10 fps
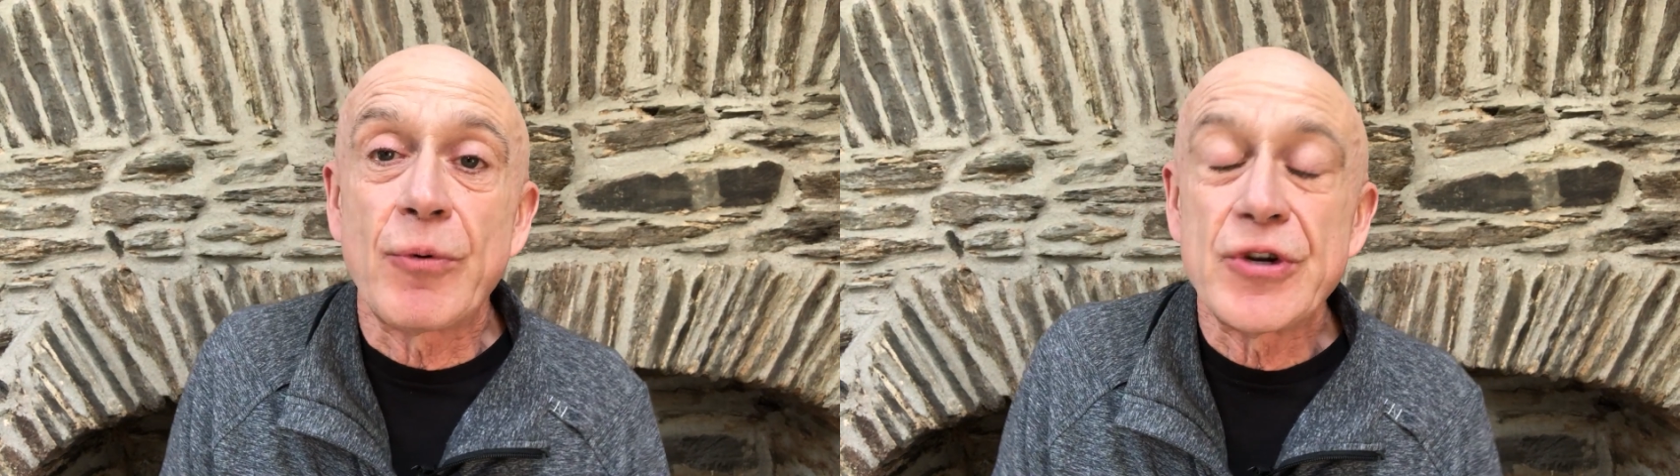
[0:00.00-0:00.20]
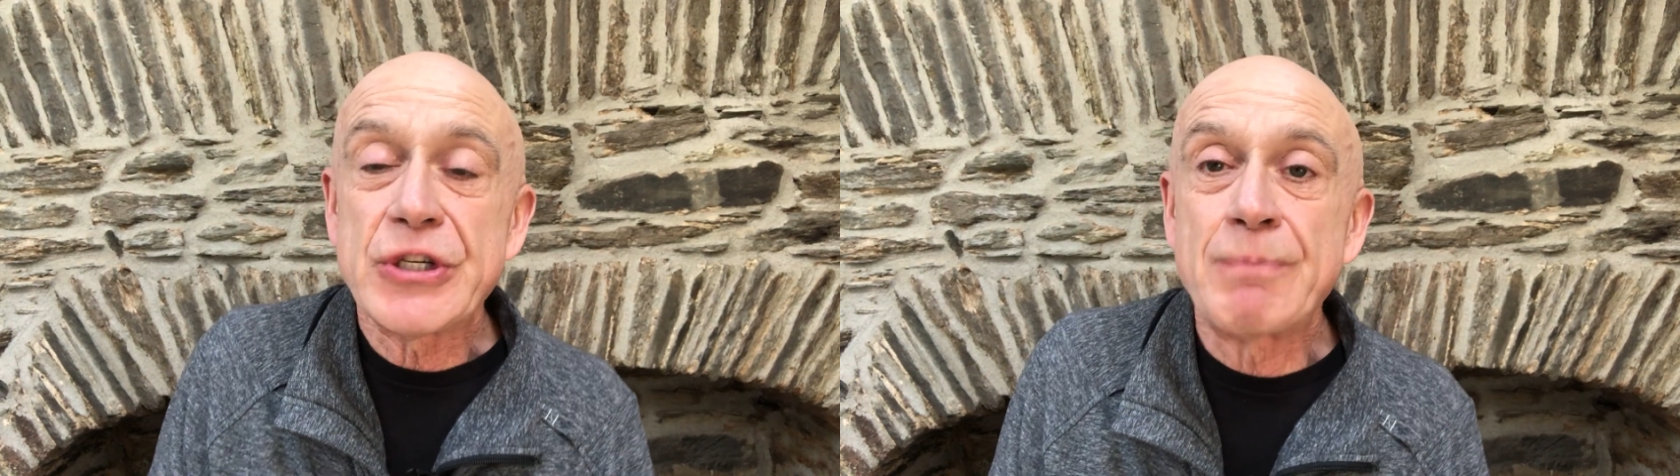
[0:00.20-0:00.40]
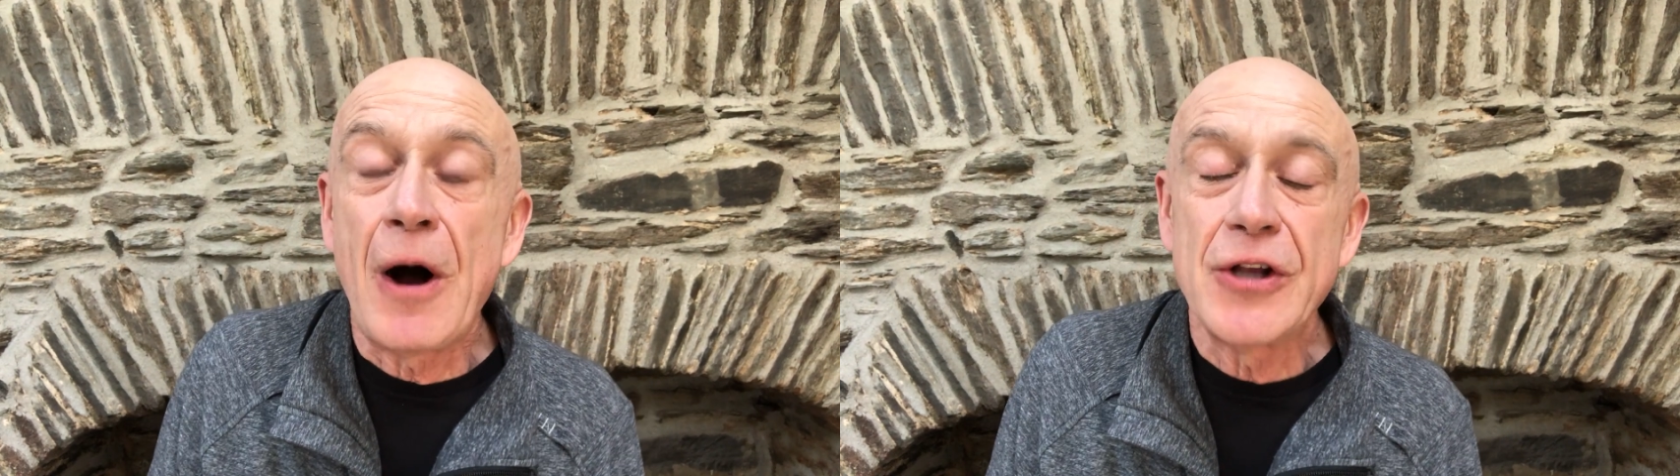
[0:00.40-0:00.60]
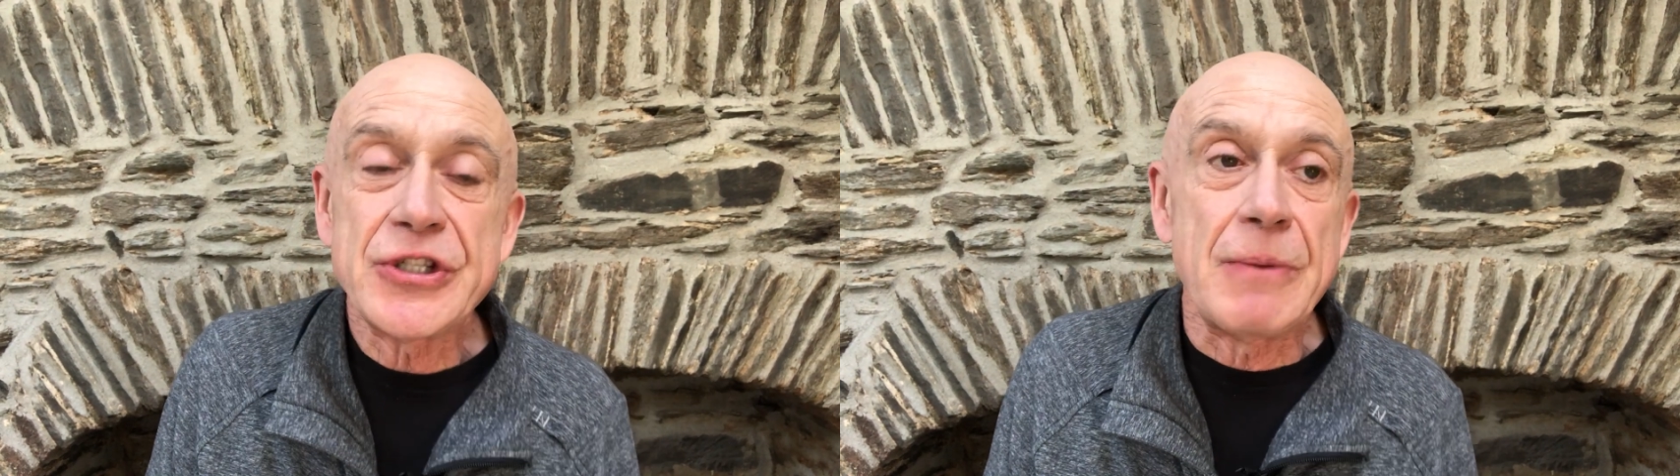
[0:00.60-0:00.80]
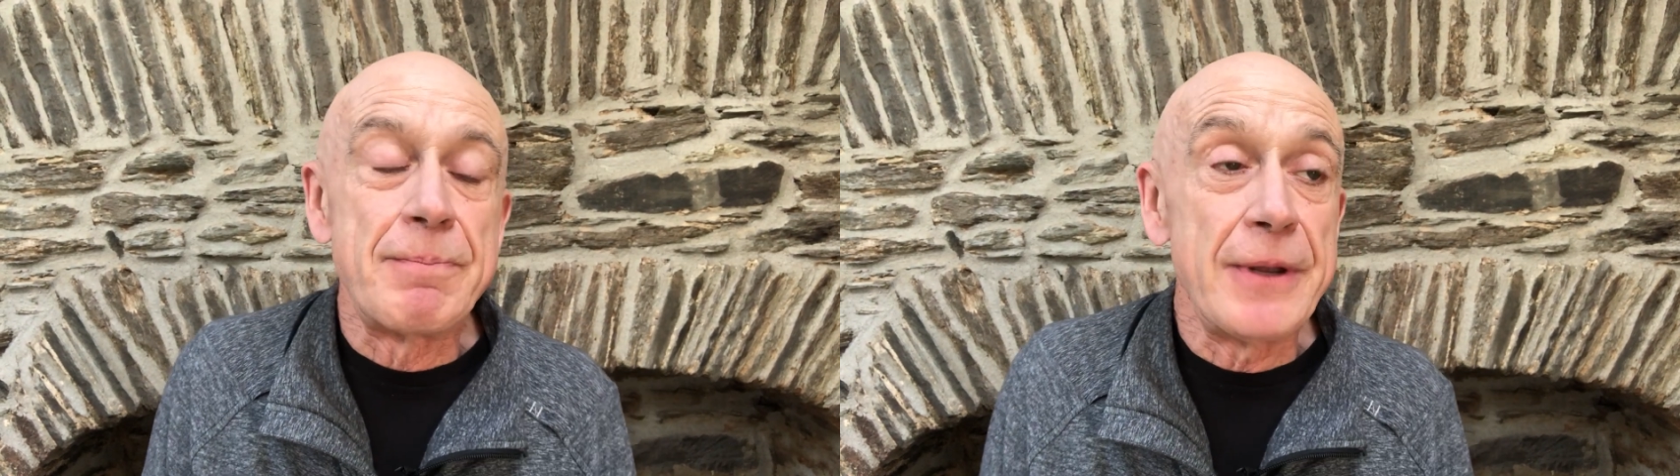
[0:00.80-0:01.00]

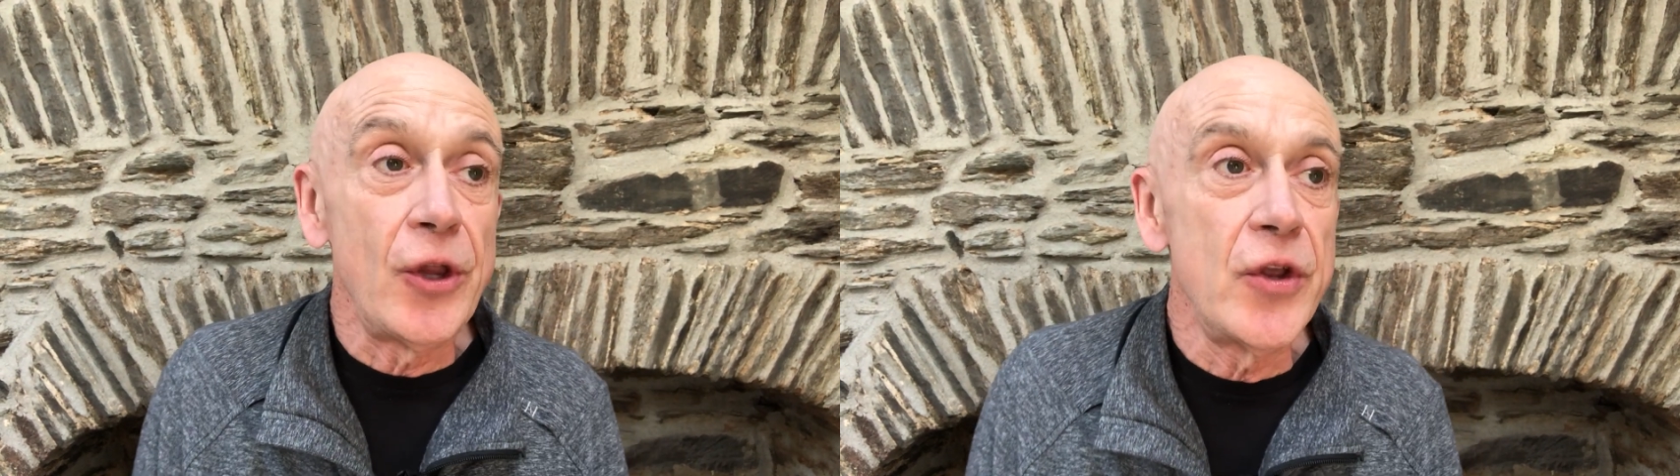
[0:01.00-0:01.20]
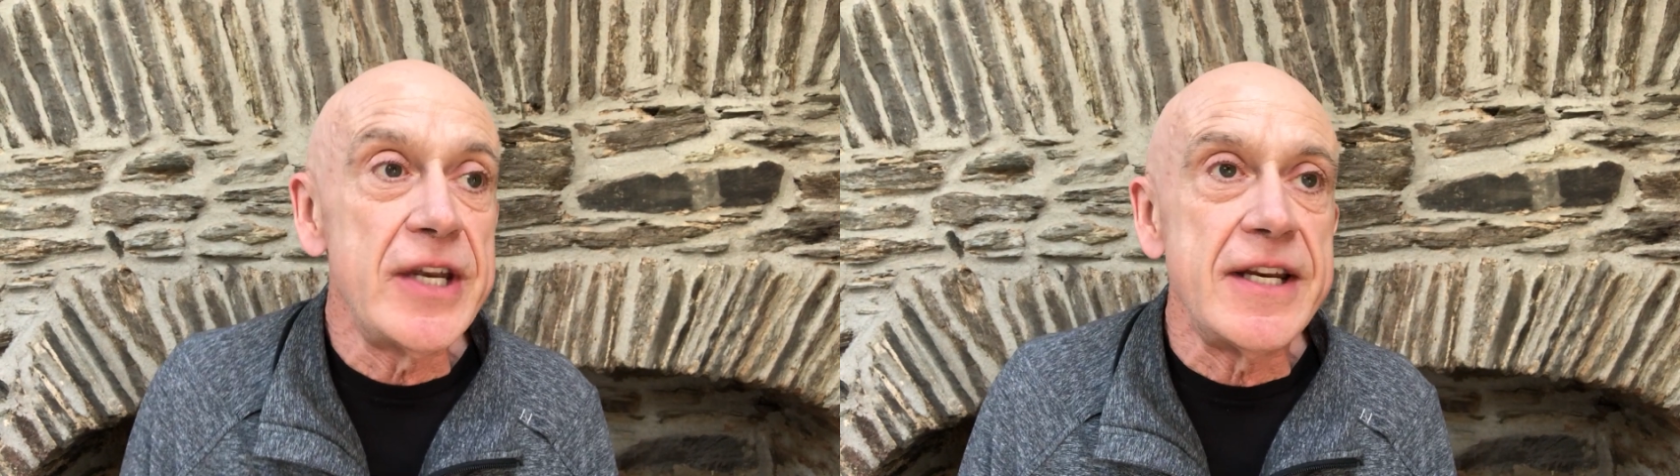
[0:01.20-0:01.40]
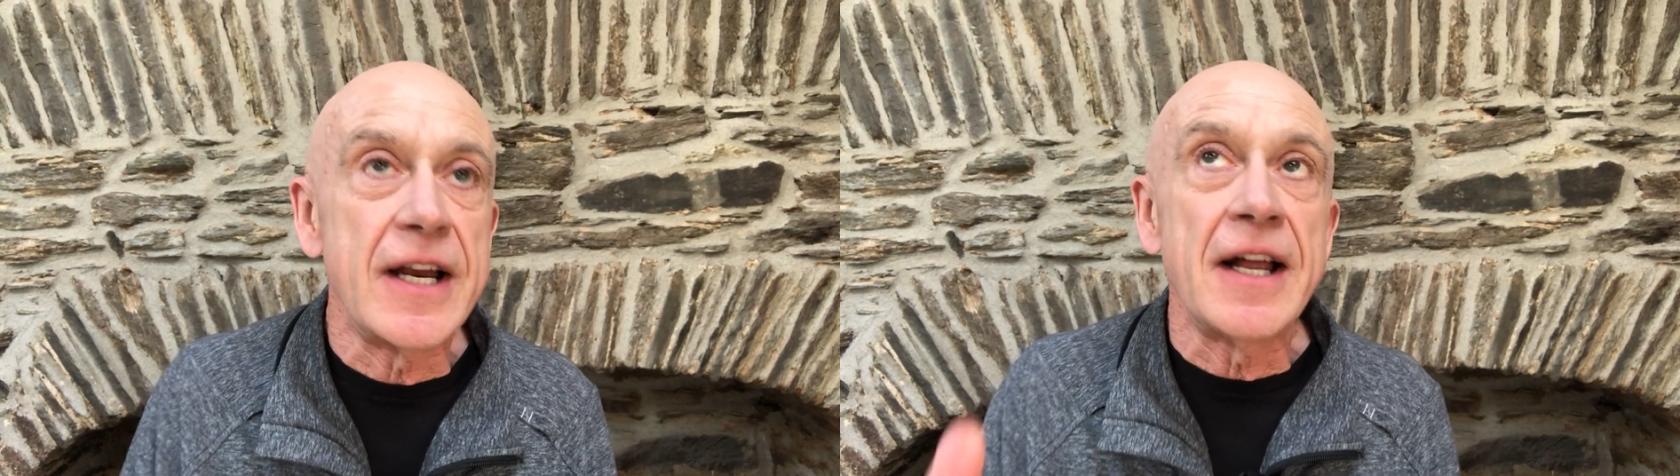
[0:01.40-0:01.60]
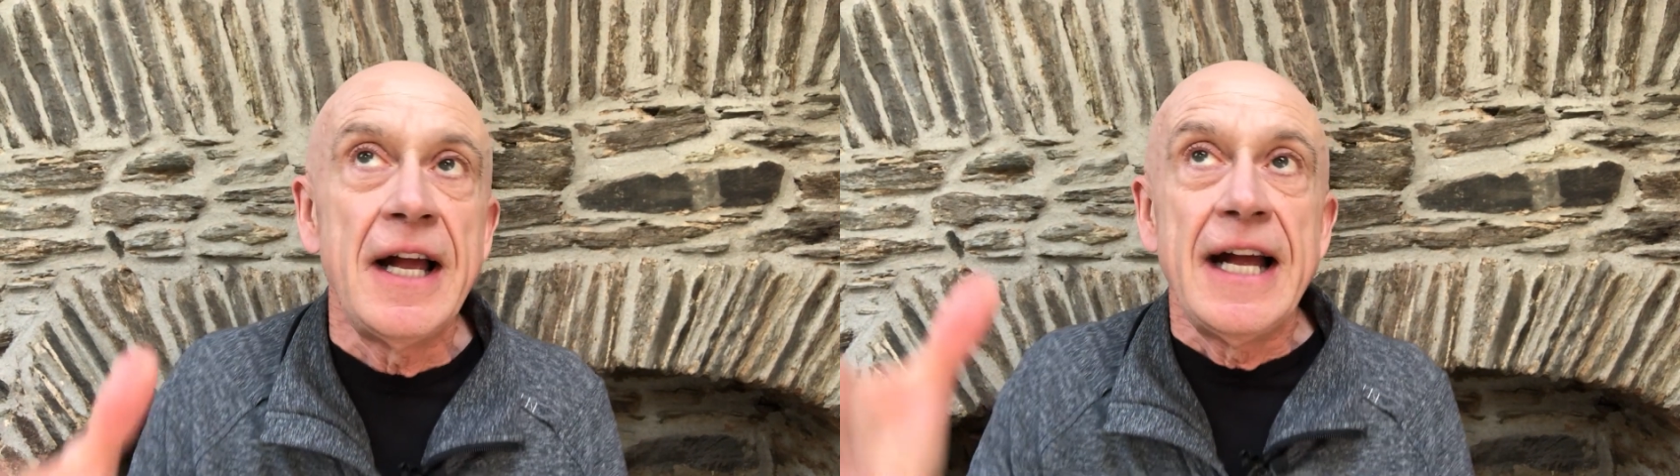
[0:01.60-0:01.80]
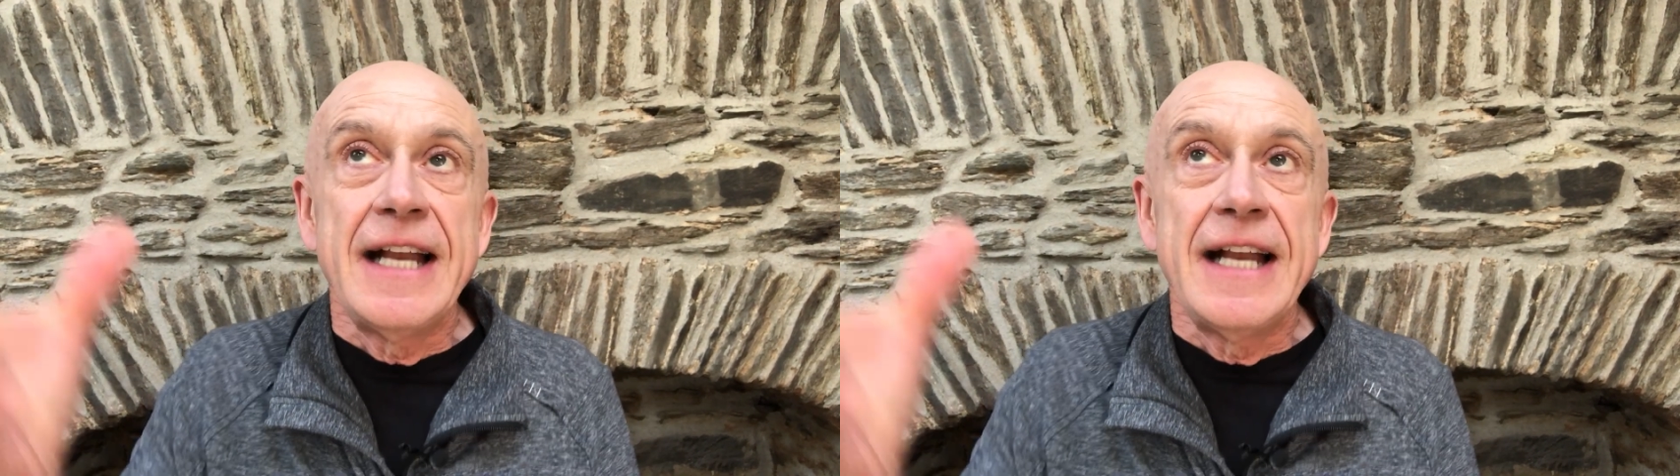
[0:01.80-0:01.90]
responsibility to